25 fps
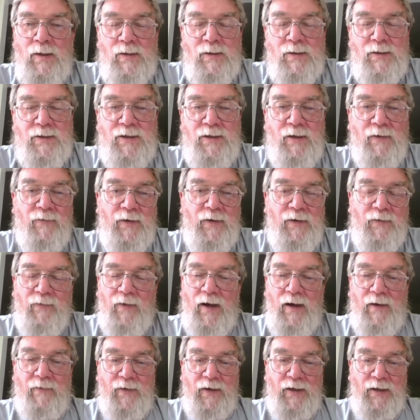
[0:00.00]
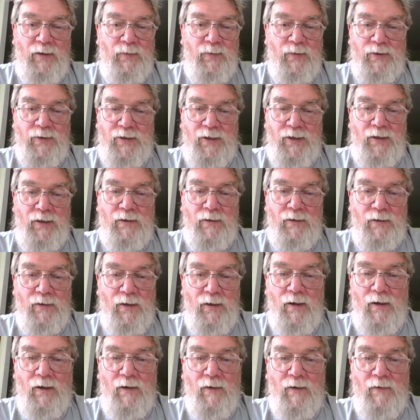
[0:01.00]
75–80%
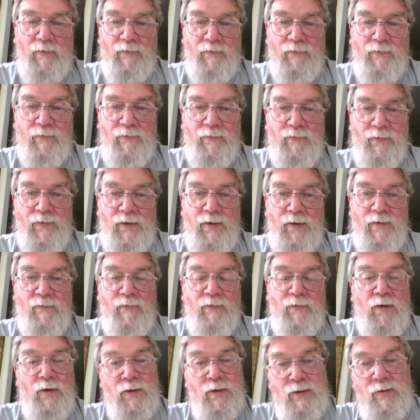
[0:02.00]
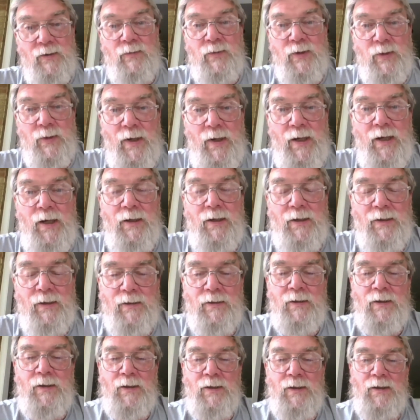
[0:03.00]
of the volume demand
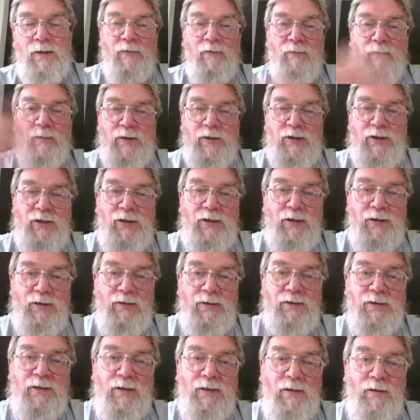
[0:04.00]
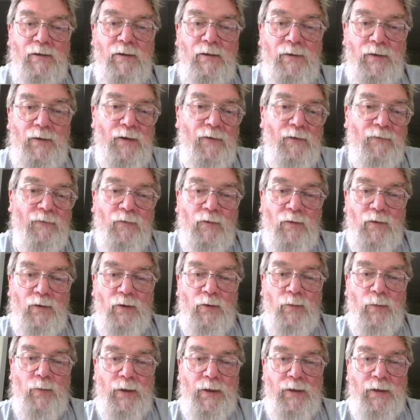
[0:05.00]
of machines and therefore
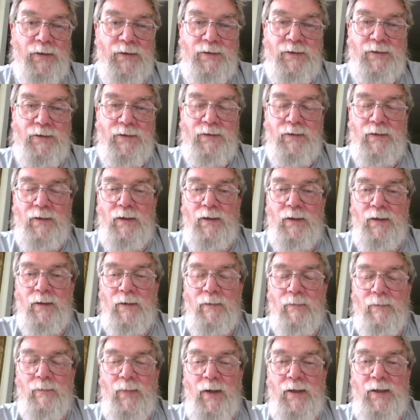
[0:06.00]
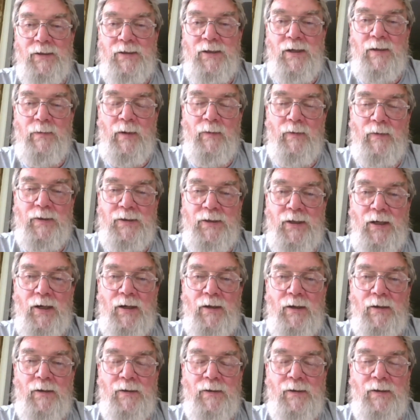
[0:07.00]
lubricants by the time I
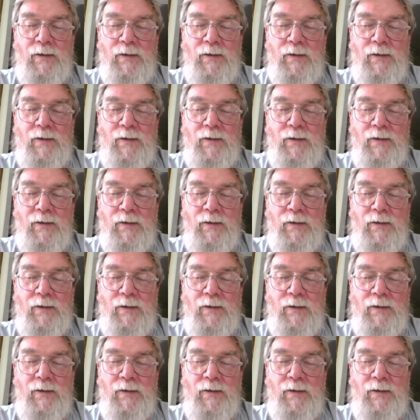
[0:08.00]
retired